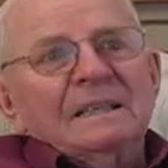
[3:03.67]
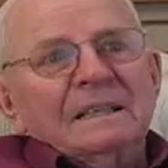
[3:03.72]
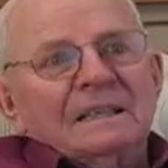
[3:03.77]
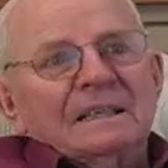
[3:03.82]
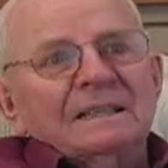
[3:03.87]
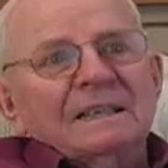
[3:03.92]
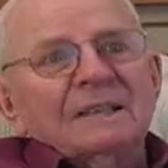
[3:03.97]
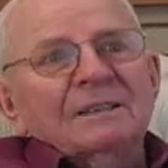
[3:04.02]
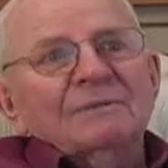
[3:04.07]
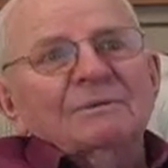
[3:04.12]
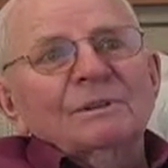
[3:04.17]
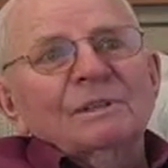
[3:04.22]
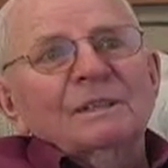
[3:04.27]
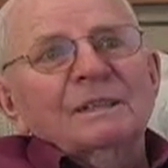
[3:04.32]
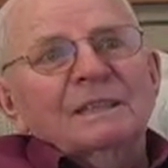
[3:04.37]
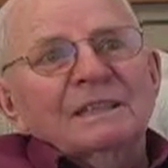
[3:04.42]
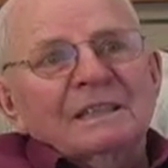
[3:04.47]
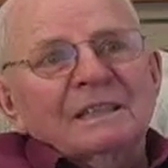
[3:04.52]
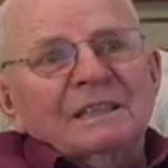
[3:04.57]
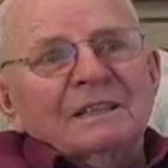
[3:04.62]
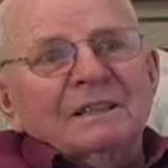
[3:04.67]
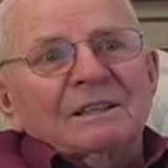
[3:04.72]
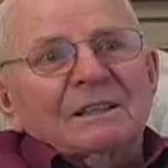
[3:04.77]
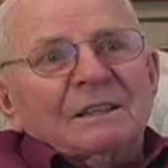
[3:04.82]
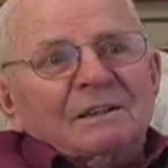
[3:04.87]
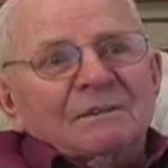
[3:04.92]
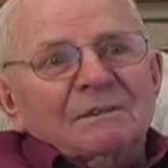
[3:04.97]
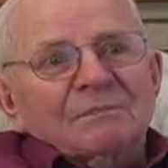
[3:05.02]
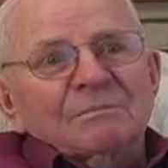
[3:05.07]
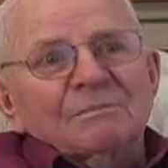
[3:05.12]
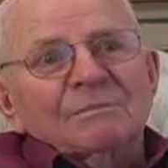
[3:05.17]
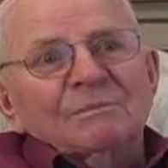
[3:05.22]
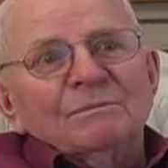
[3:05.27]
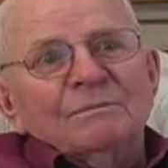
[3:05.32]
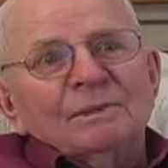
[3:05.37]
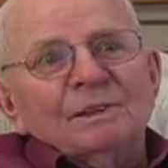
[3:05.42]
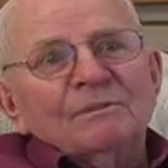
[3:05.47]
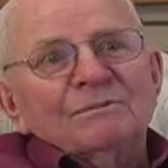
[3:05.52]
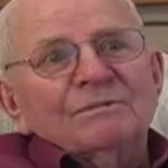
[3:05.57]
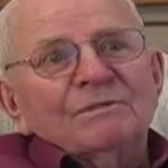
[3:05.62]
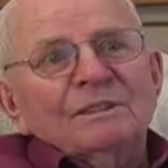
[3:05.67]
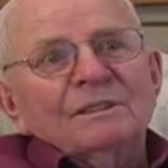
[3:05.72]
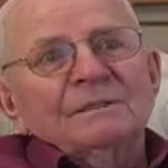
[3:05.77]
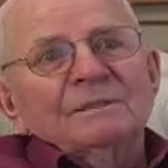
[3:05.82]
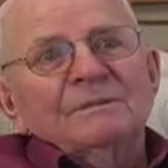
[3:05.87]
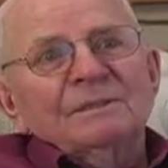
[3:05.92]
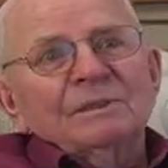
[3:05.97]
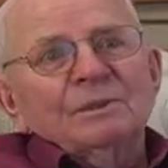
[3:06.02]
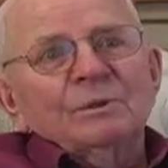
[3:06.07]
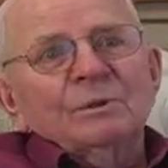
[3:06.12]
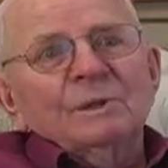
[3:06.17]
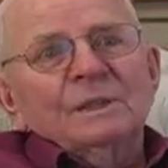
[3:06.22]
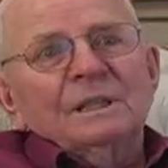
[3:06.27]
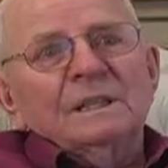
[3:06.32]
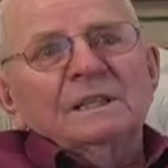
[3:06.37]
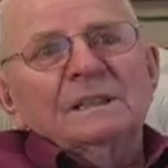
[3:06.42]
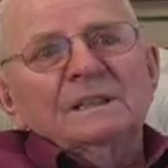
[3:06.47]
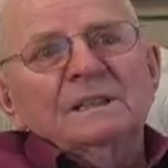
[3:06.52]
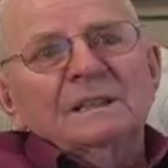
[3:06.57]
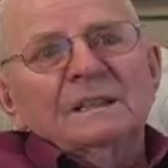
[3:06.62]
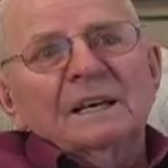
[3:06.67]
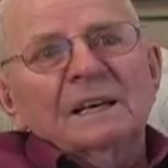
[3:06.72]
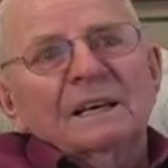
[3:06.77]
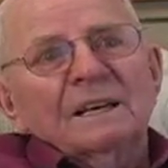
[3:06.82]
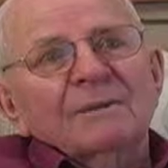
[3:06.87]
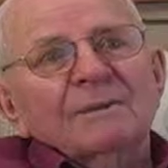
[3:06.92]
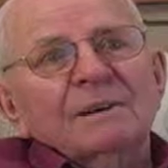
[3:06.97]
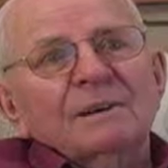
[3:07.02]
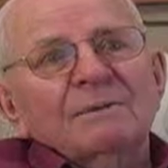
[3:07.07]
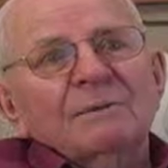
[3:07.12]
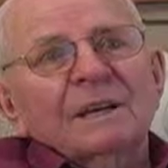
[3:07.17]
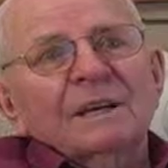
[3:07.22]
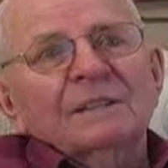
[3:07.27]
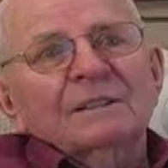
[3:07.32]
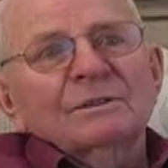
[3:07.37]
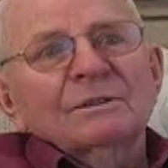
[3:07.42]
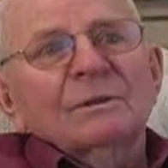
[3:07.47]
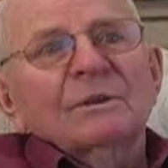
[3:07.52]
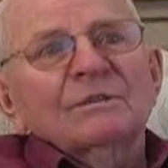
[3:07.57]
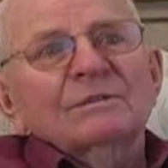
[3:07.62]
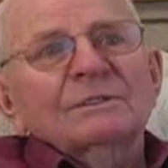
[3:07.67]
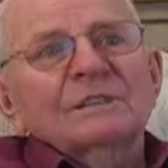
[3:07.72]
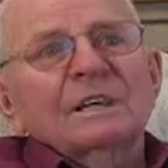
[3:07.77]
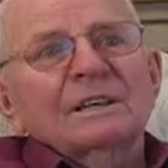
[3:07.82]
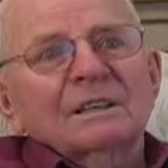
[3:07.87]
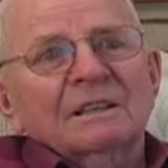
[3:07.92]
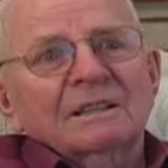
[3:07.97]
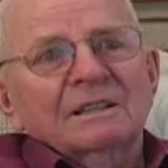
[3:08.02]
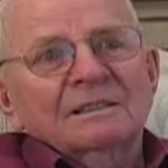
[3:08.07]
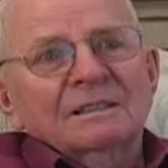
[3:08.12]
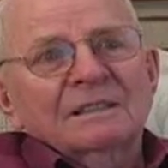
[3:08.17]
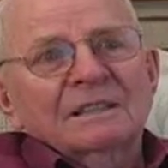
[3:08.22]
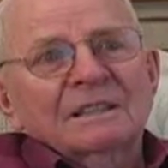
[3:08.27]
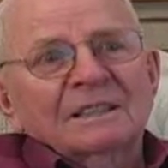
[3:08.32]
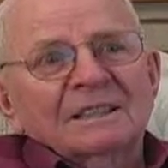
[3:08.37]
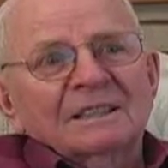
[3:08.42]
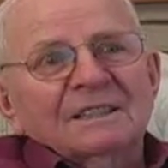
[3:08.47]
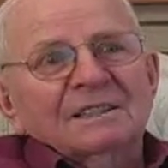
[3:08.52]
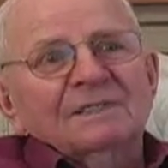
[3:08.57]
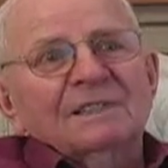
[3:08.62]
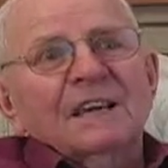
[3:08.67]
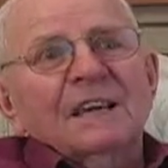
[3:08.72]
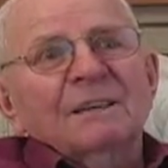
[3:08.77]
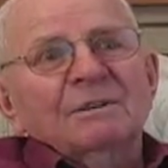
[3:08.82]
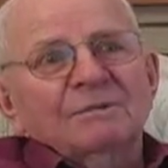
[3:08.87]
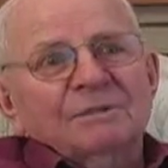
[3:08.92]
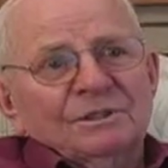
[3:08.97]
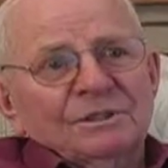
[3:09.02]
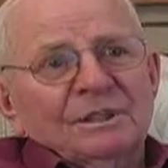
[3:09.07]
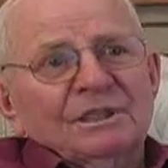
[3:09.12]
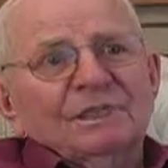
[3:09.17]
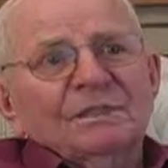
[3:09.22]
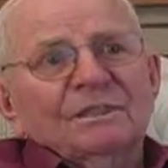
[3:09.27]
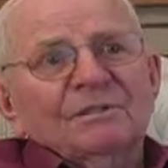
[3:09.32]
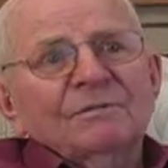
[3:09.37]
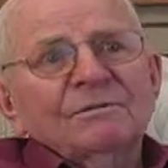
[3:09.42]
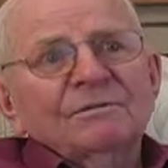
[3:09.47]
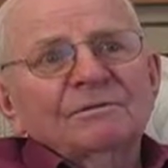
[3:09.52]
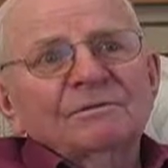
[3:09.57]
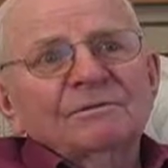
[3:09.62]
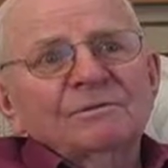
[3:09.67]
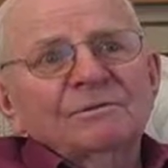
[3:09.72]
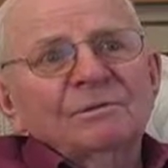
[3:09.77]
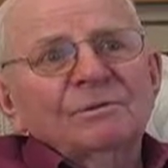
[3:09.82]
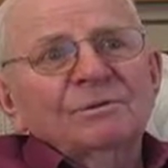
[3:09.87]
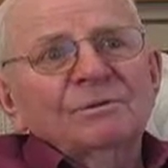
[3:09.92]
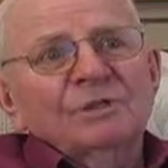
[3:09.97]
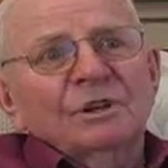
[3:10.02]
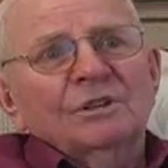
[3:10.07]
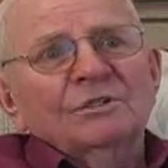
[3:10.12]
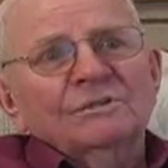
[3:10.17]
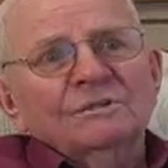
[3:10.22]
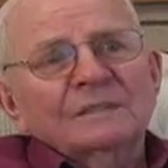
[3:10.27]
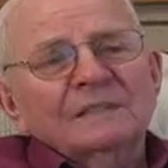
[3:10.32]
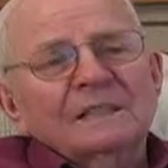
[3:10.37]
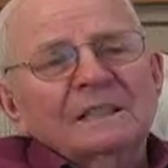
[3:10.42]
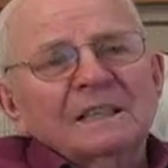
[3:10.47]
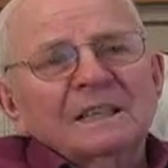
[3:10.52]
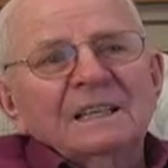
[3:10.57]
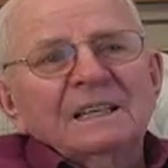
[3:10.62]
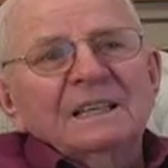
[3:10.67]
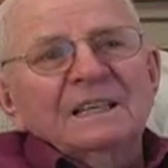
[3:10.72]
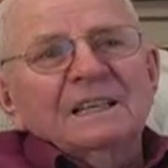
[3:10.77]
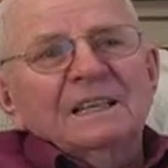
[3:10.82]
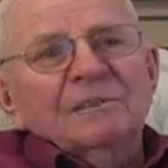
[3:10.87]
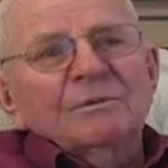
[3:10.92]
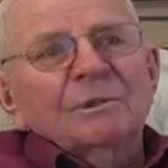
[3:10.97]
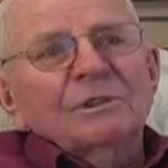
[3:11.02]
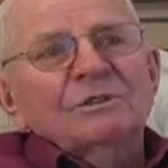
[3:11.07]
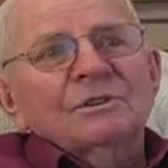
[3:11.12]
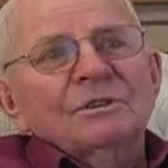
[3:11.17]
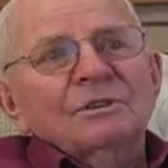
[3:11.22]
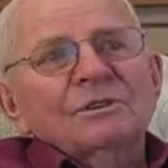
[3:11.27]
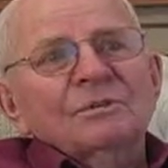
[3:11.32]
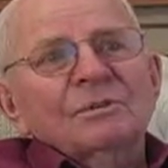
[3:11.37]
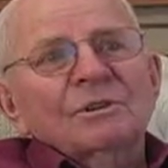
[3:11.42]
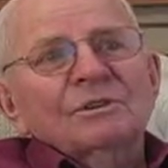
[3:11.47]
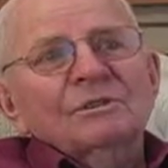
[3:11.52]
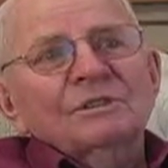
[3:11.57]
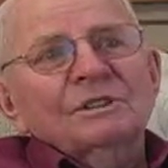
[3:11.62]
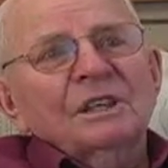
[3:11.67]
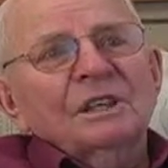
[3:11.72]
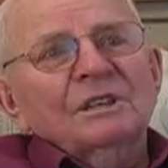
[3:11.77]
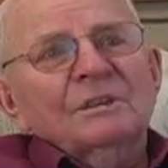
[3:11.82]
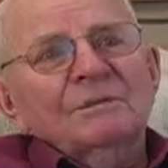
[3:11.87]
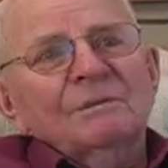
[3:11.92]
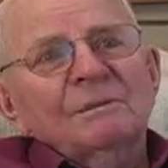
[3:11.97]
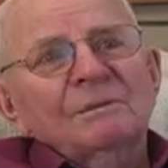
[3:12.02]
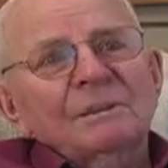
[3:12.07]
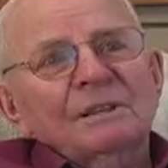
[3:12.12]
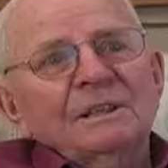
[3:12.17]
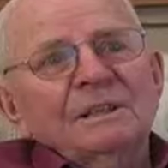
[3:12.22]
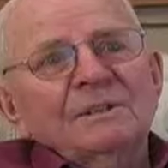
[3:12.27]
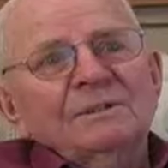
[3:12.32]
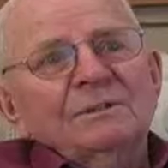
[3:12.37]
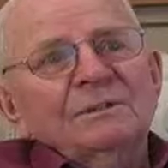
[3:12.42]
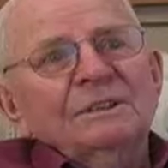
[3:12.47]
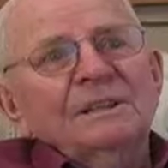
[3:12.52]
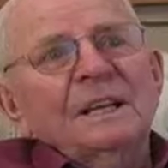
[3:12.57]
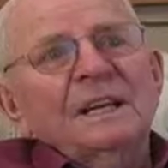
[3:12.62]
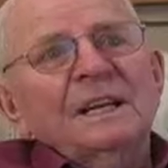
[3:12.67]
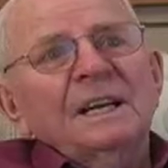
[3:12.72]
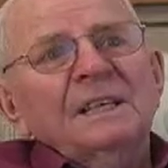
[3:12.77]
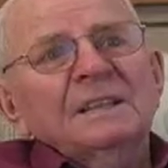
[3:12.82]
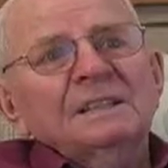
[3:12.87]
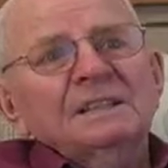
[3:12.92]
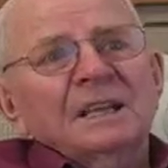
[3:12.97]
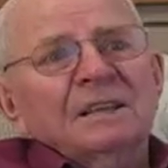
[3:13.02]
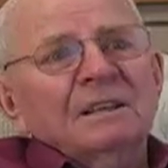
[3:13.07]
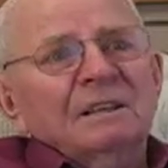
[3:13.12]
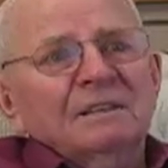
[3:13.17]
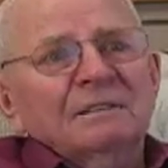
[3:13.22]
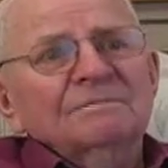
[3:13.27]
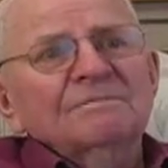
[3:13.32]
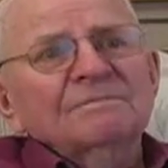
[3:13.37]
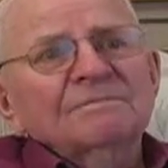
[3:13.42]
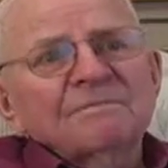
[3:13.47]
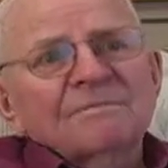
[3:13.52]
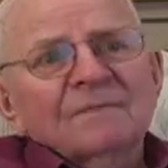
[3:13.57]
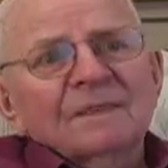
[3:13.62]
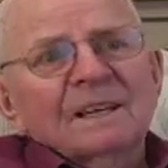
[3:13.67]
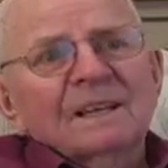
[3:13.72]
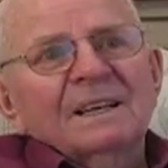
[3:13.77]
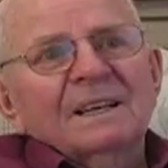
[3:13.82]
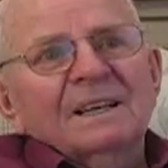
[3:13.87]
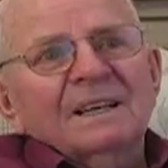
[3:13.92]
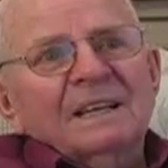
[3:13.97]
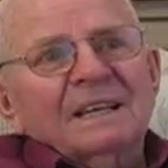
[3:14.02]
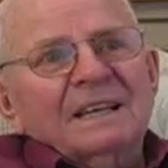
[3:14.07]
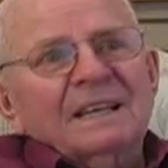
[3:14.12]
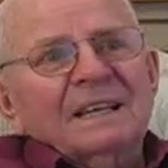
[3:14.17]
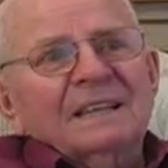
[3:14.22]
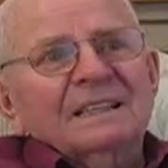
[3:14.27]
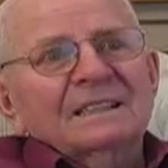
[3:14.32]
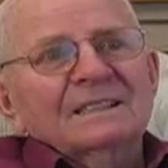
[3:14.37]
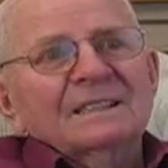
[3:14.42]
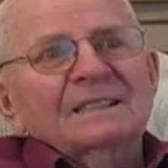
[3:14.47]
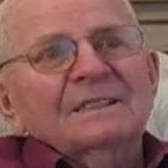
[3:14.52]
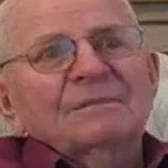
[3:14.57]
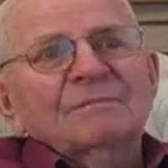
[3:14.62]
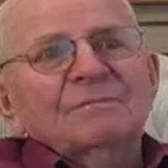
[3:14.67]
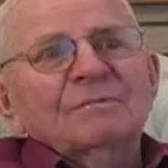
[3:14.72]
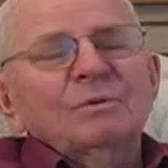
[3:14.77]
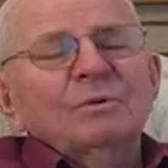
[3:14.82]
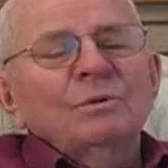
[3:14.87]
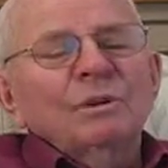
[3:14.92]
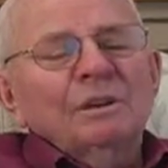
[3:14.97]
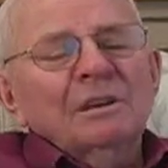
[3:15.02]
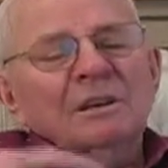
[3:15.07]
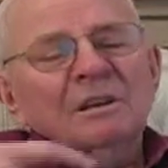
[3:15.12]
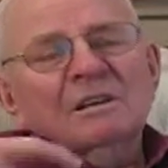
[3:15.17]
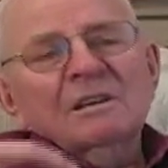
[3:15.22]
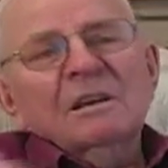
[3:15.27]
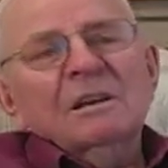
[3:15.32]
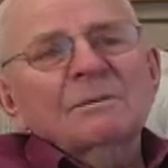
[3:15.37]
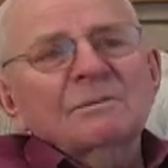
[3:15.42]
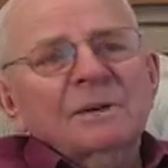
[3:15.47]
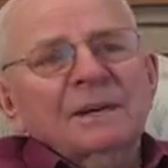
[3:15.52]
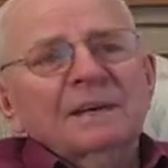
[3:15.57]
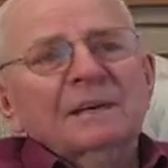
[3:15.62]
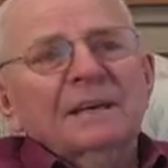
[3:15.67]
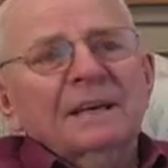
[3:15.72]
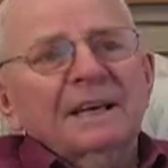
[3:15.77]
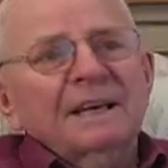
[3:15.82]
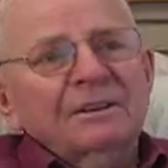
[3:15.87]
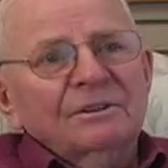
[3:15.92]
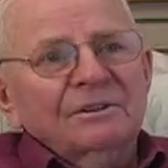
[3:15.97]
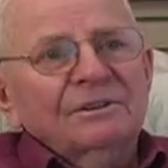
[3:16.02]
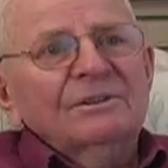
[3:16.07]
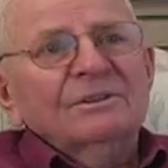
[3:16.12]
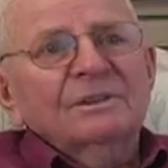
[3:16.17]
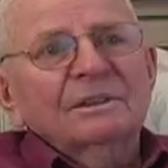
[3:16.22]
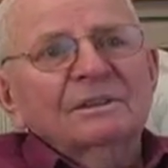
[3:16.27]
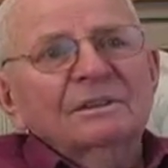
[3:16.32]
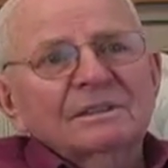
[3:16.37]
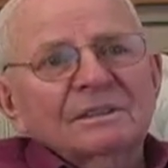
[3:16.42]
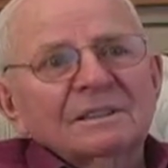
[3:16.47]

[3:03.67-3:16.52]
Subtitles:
And then my friend, Louie, and we ran the wrong tunnel. His dad was setting the fuse out, and we took the wrong tunnel. We went into a dead-end tunnel, and it blew out our carbide lanterns.